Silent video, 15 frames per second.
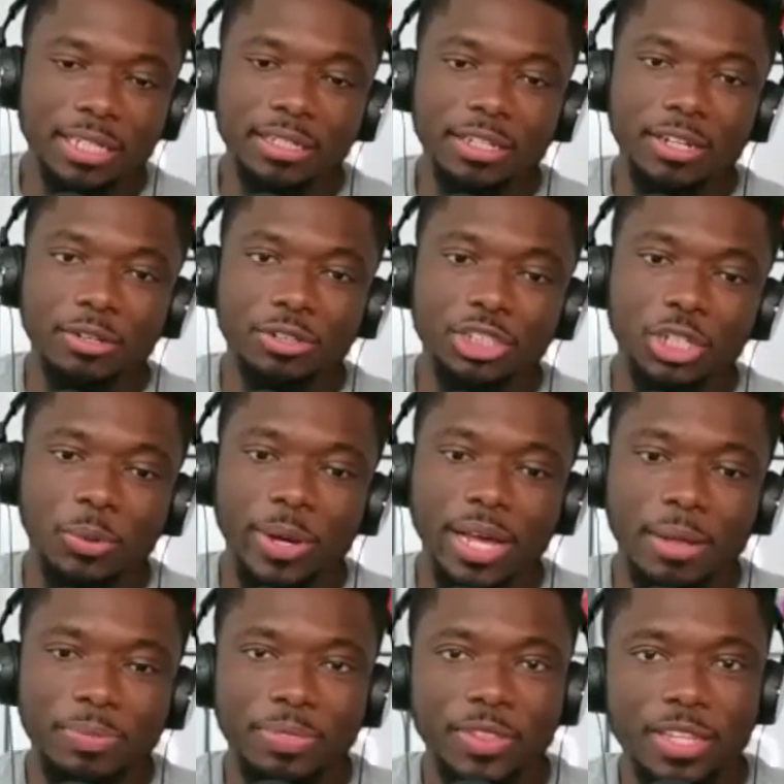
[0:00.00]
You know, showing
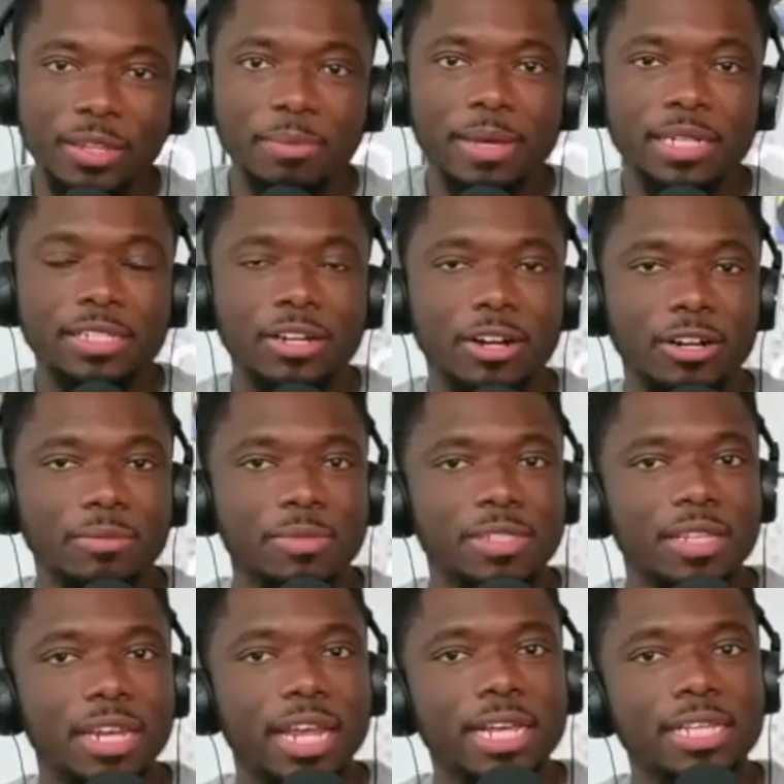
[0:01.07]
up in the midterms the
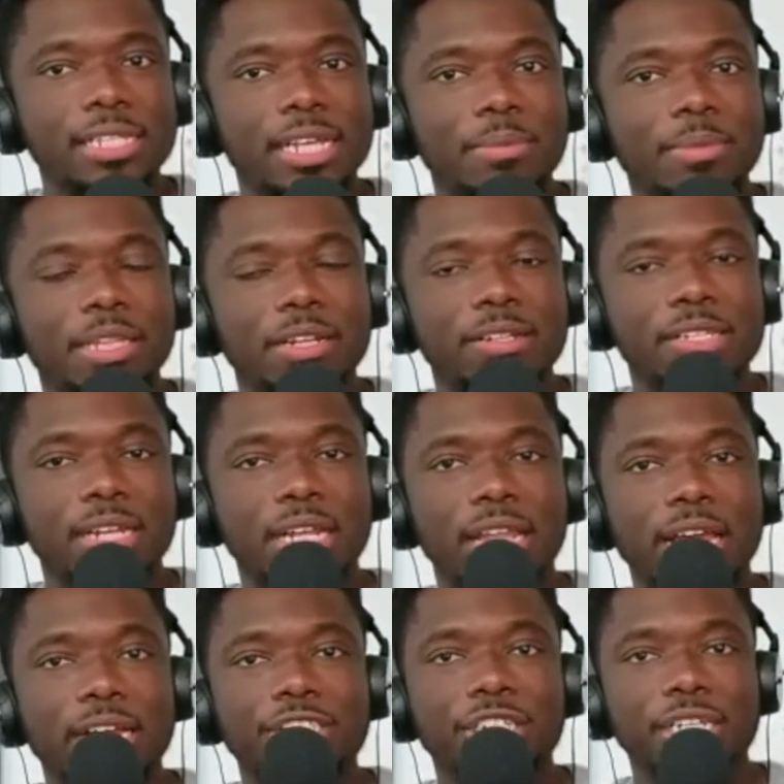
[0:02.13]
next time that there's an
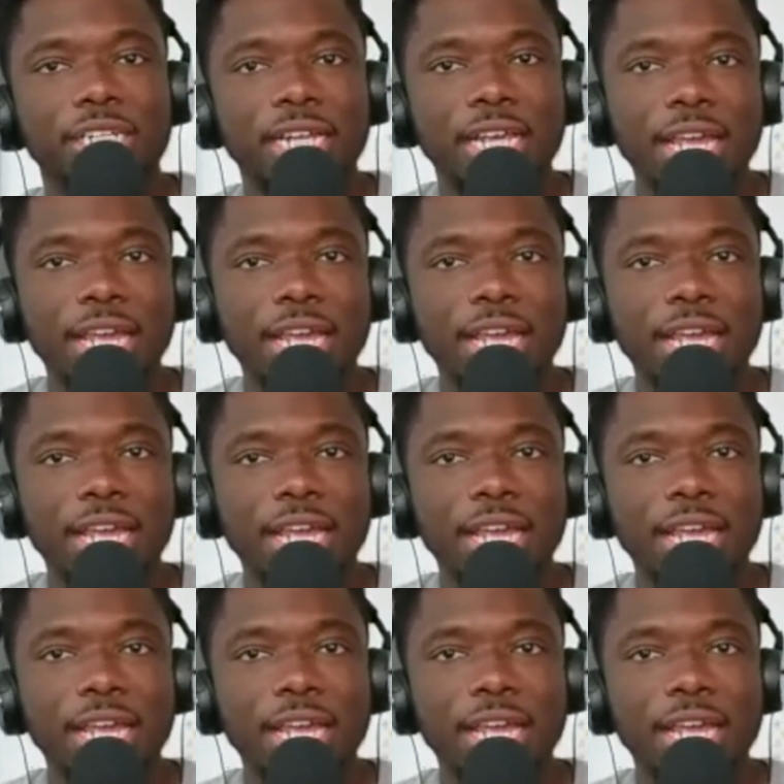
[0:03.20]
election,